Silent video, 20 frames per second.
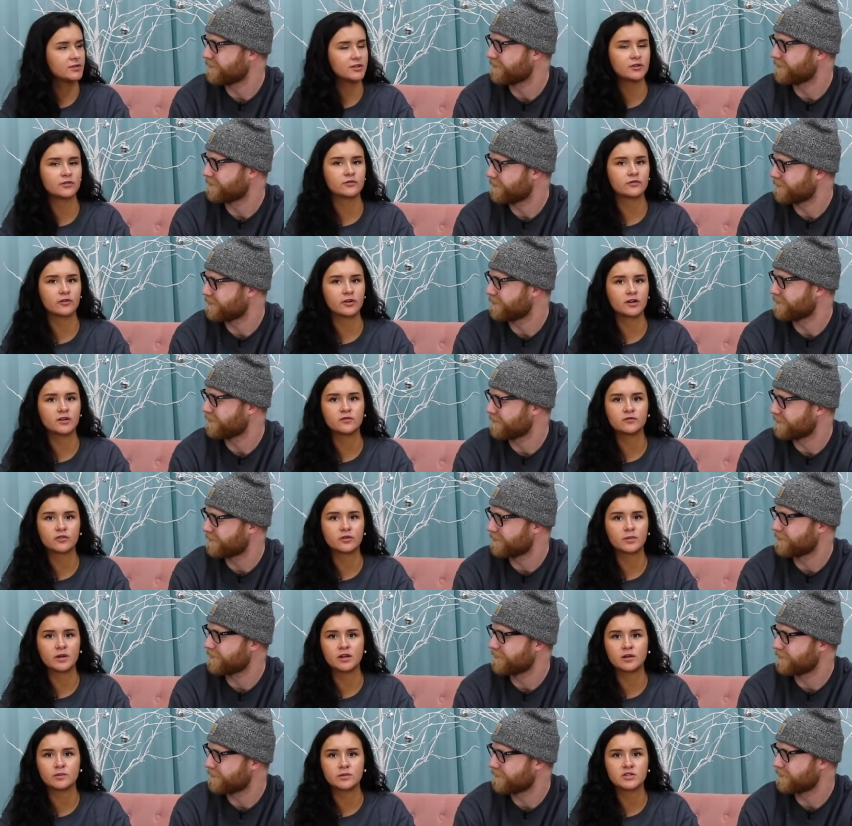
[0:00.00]
Speaker 1: your friend
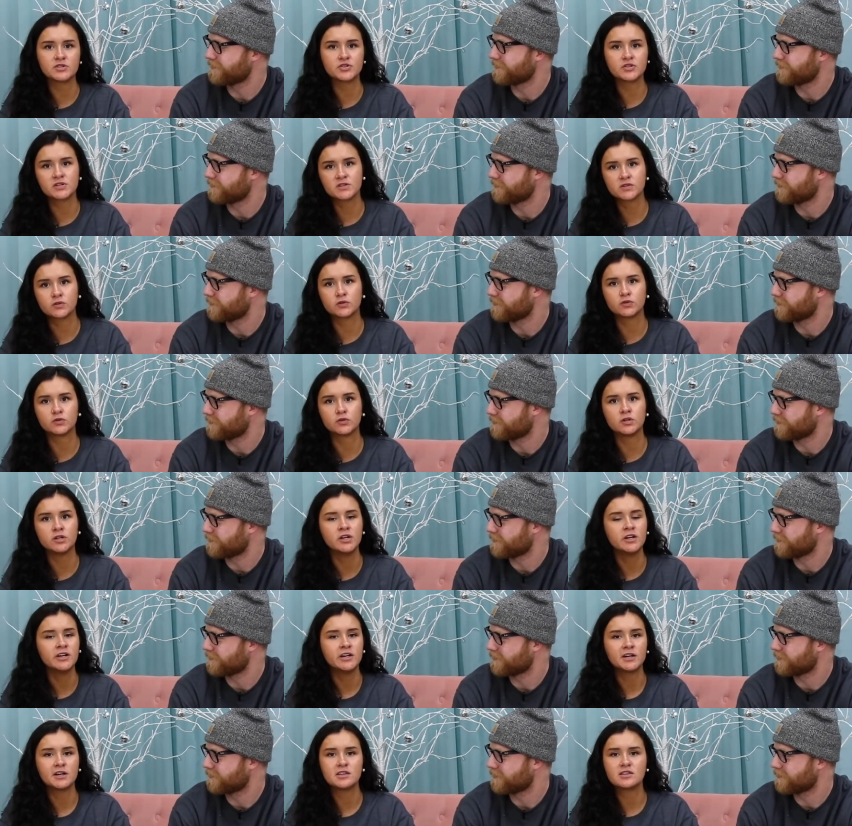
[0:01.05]
from elementary school,
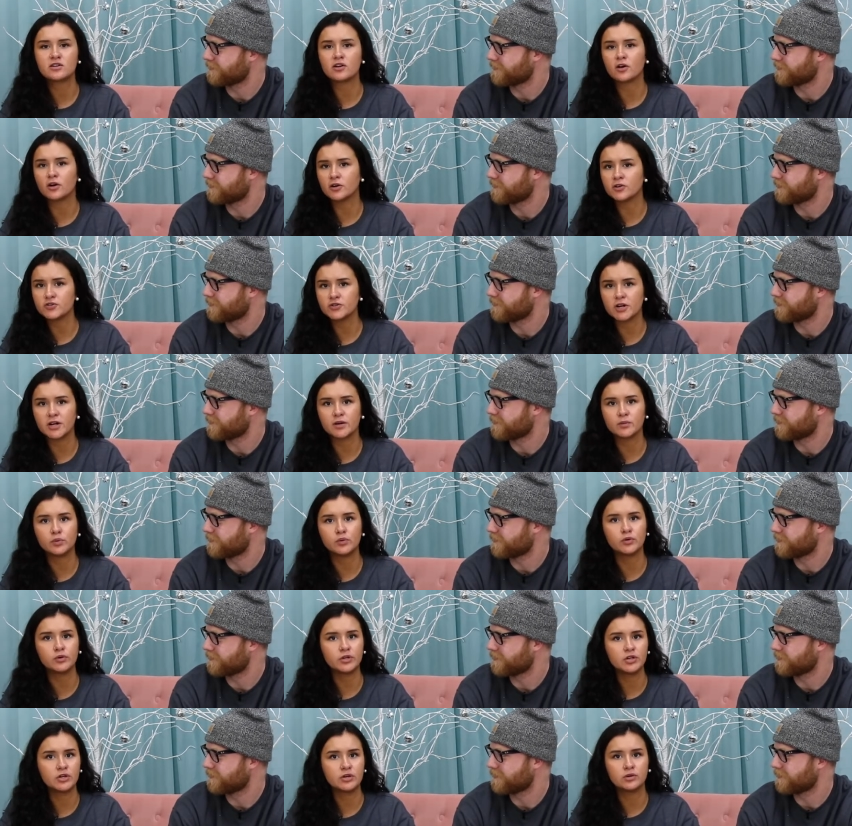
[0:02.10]
and they're all trying to
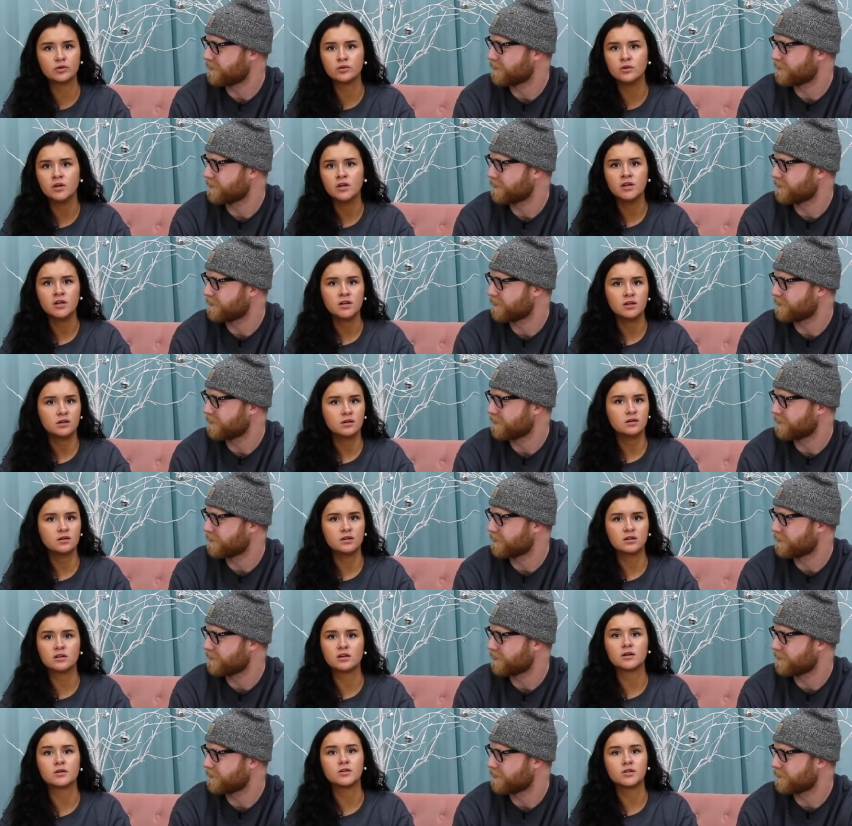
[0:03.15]
pull you,
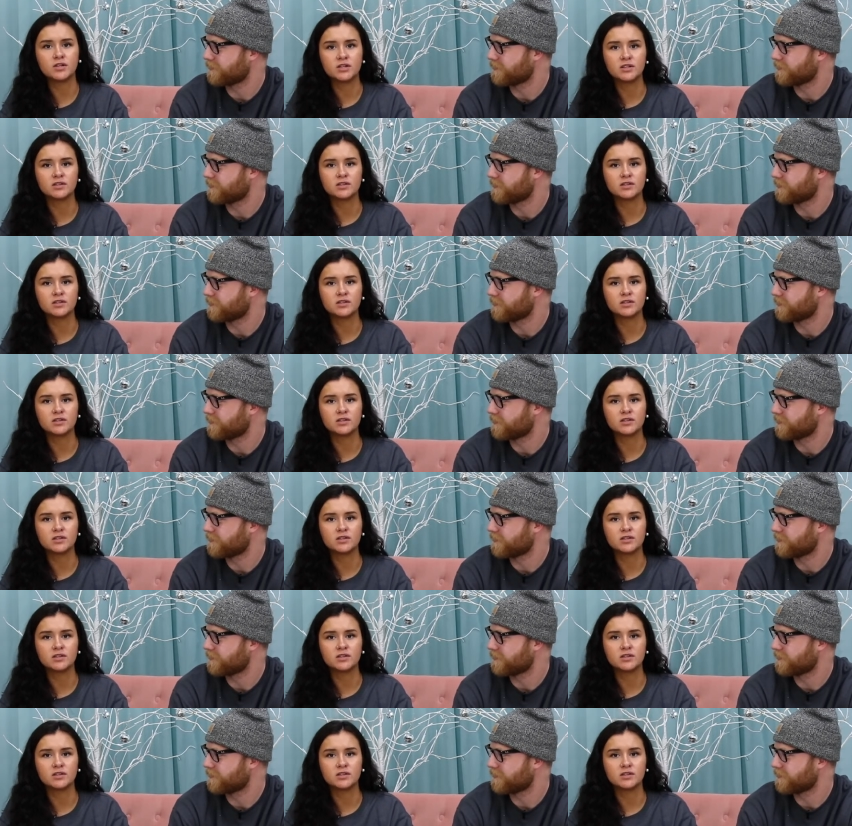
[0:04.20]
you know, you